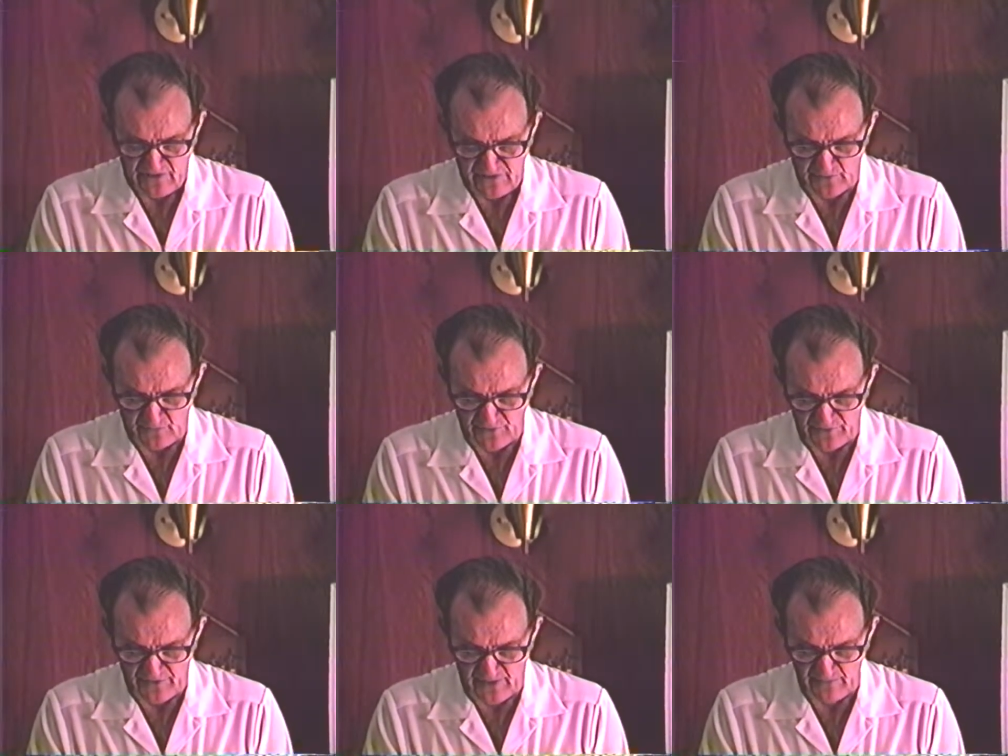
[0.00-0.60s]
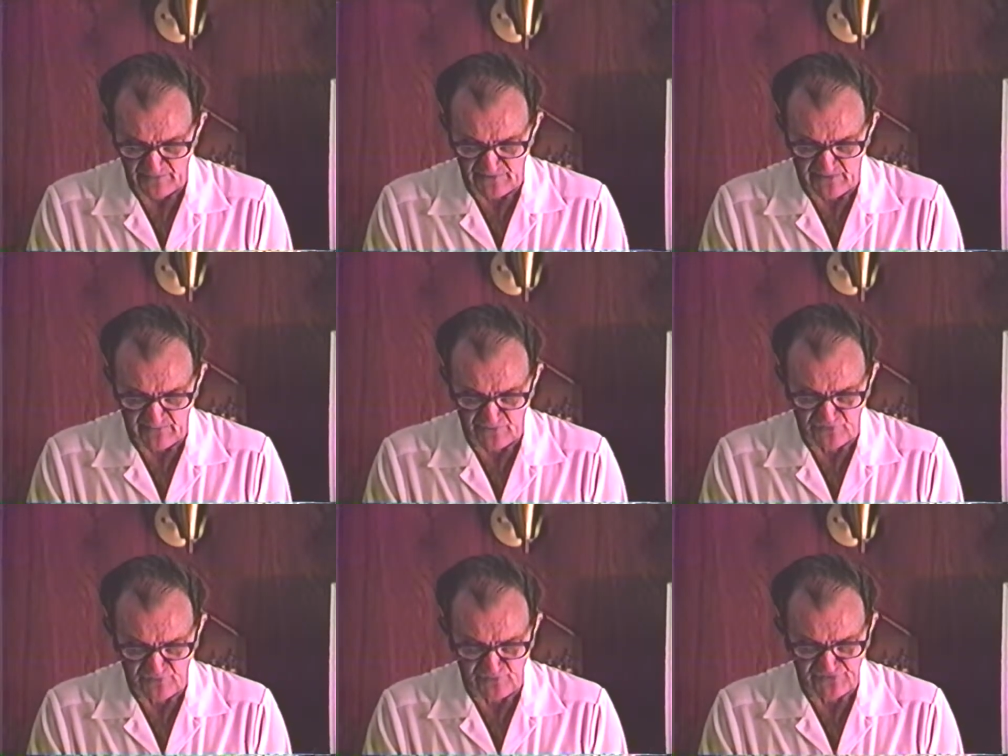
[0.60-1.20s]
that will enable
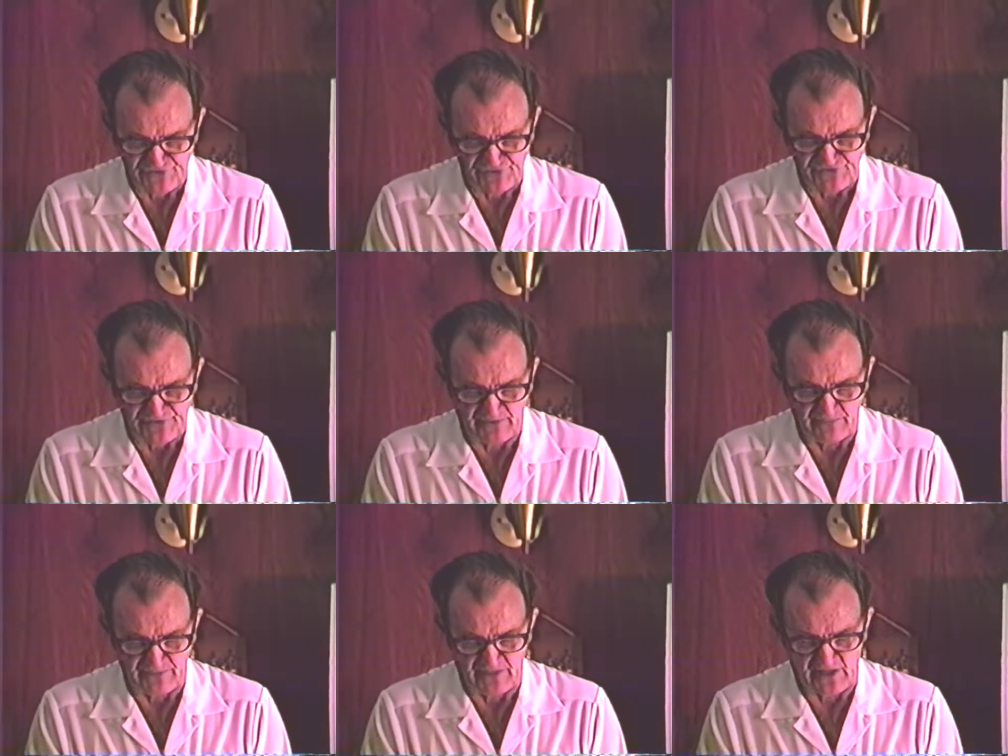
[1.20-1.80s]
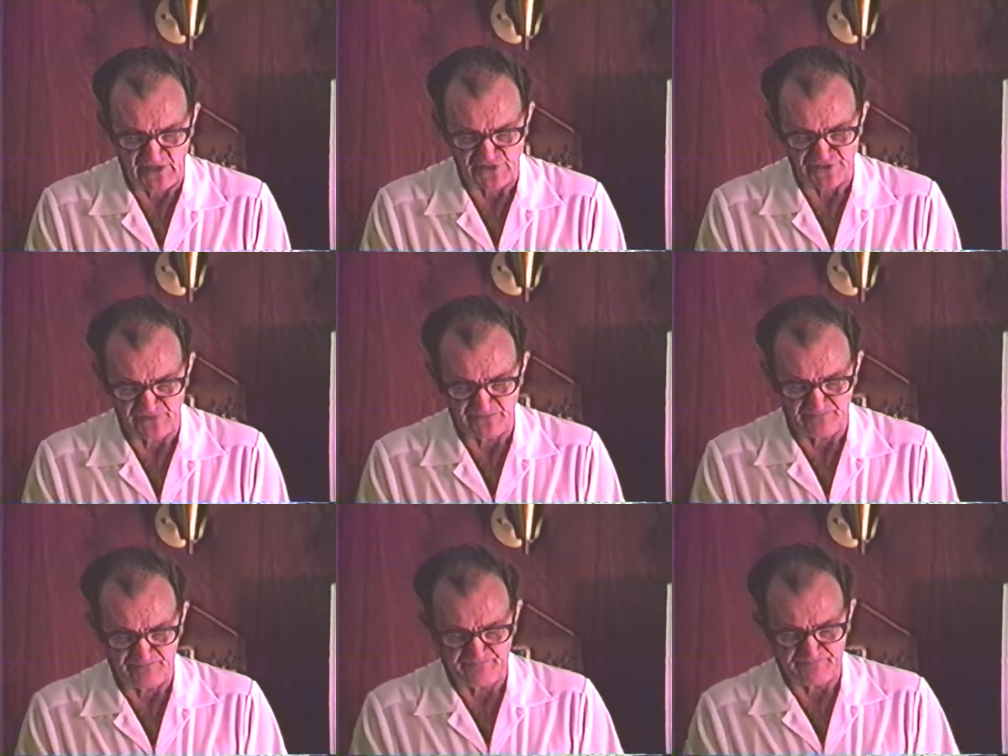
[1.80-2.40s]
them to resist
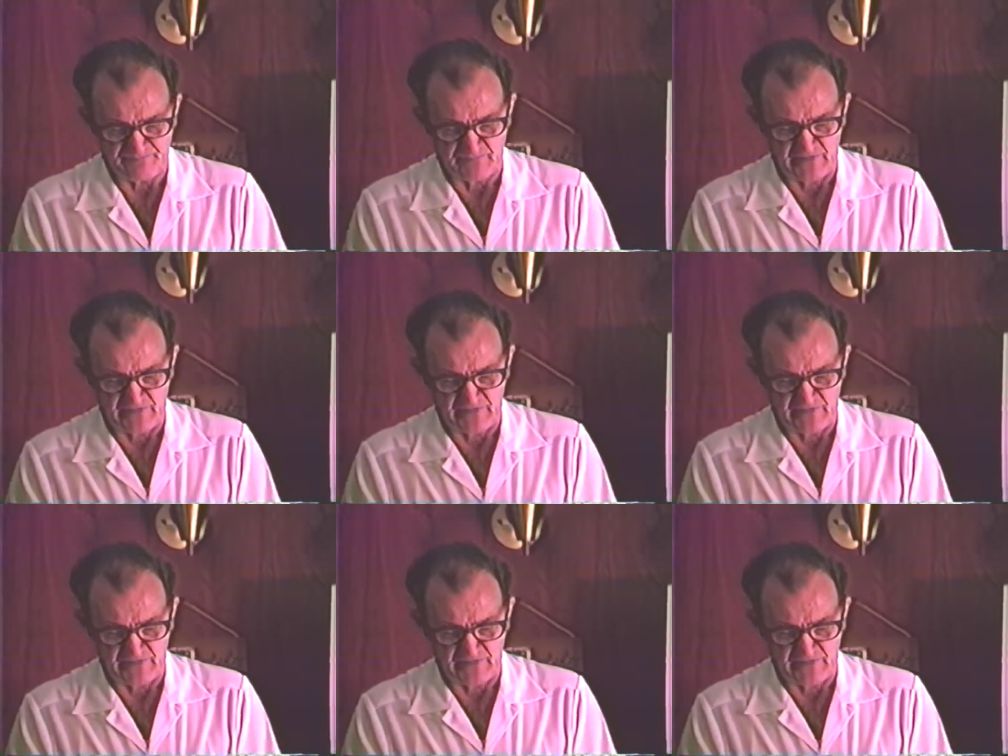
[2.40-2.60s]
temptation.